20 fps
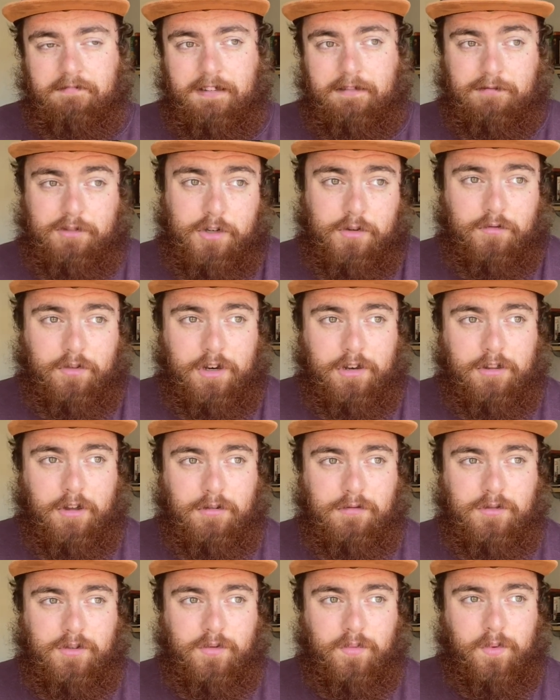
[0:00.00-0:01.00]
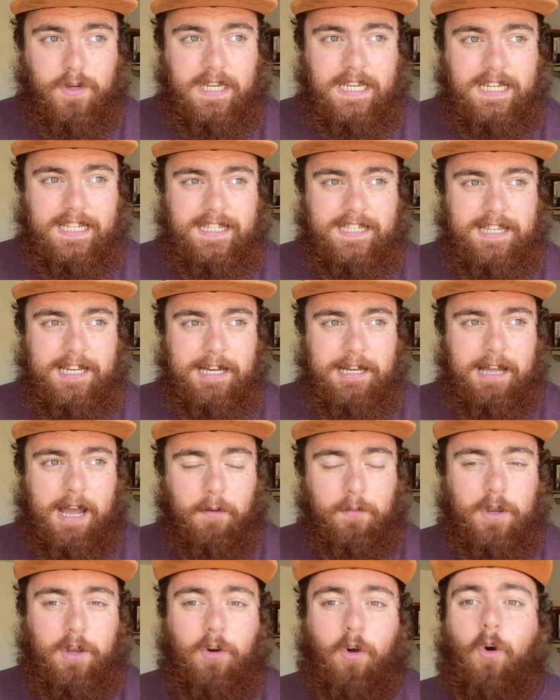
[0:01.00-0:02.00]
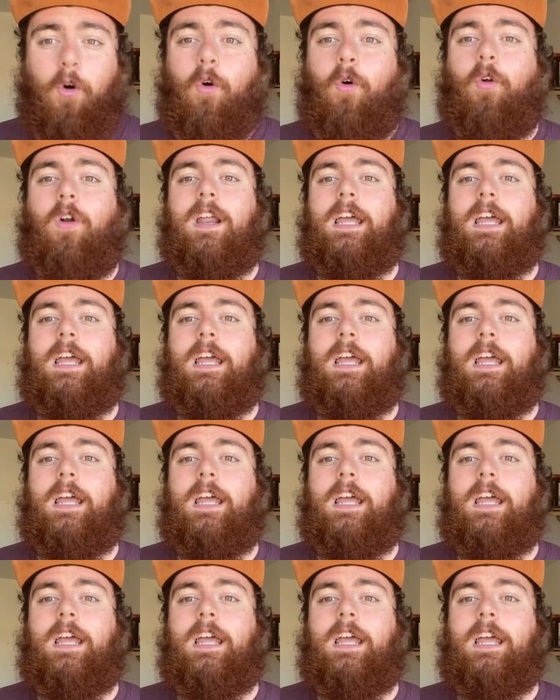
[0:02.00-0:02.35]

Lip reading: during those weeks, and we can all